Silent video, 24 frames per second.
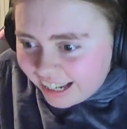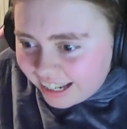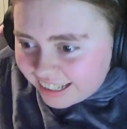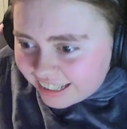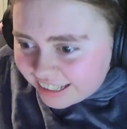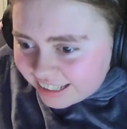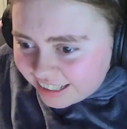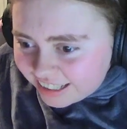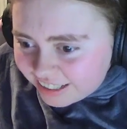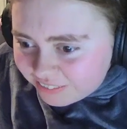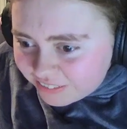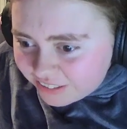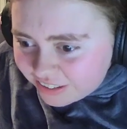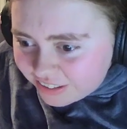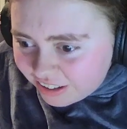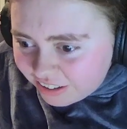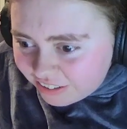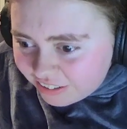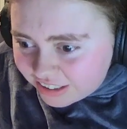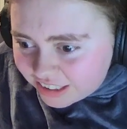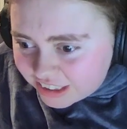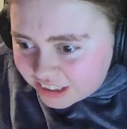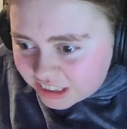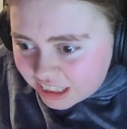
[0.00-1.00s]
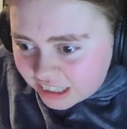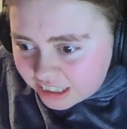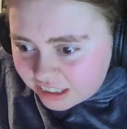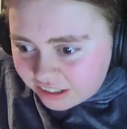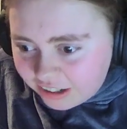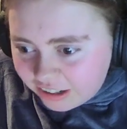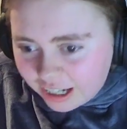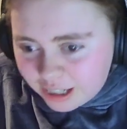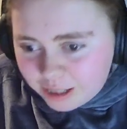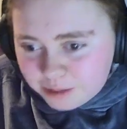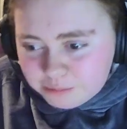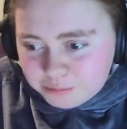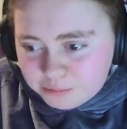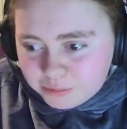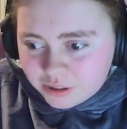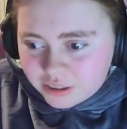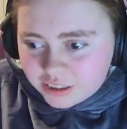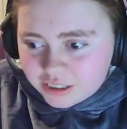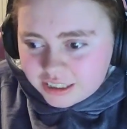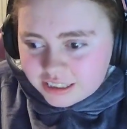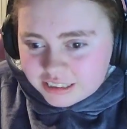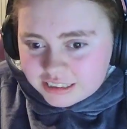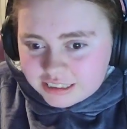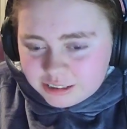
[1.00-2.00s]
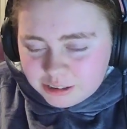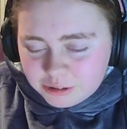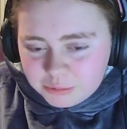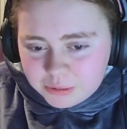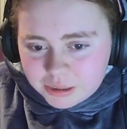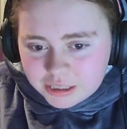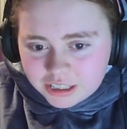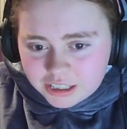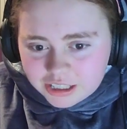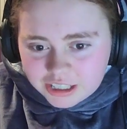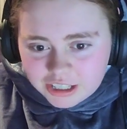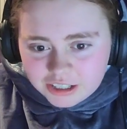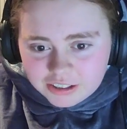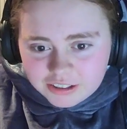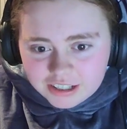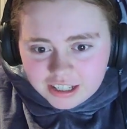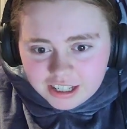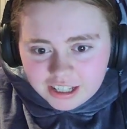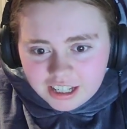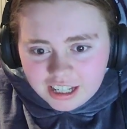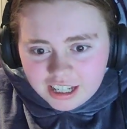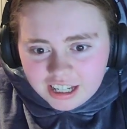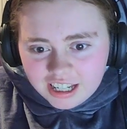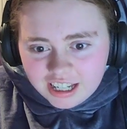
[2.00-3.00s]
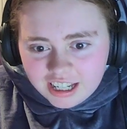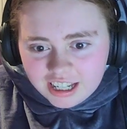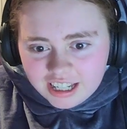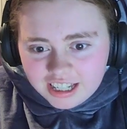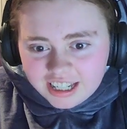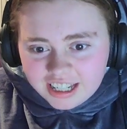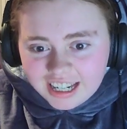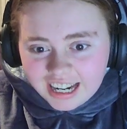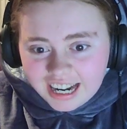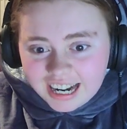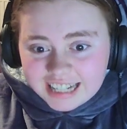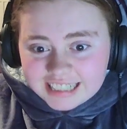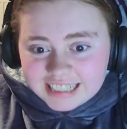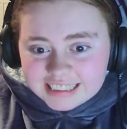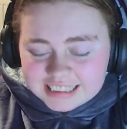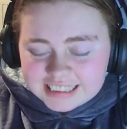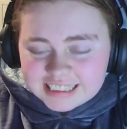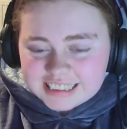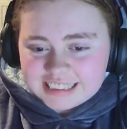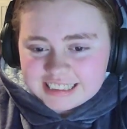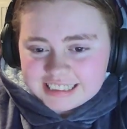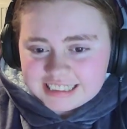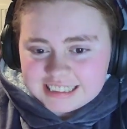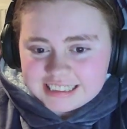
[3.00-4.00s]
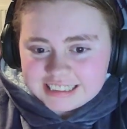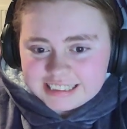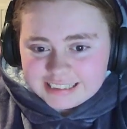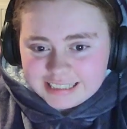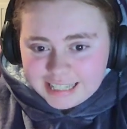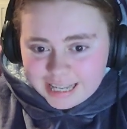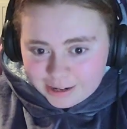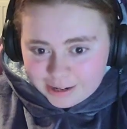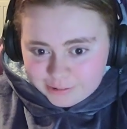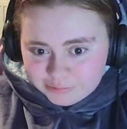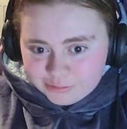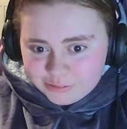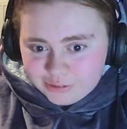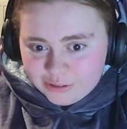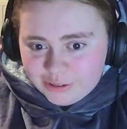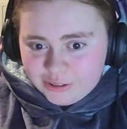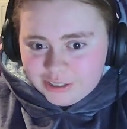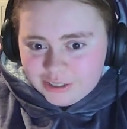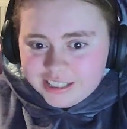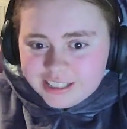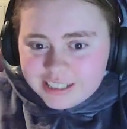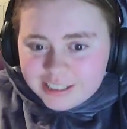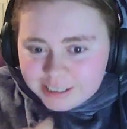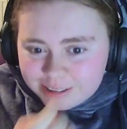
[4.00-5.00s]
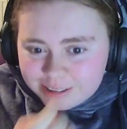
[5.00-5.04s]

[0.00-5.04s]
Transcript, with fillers: I didn't even know Ninjago had a book until we go. It has several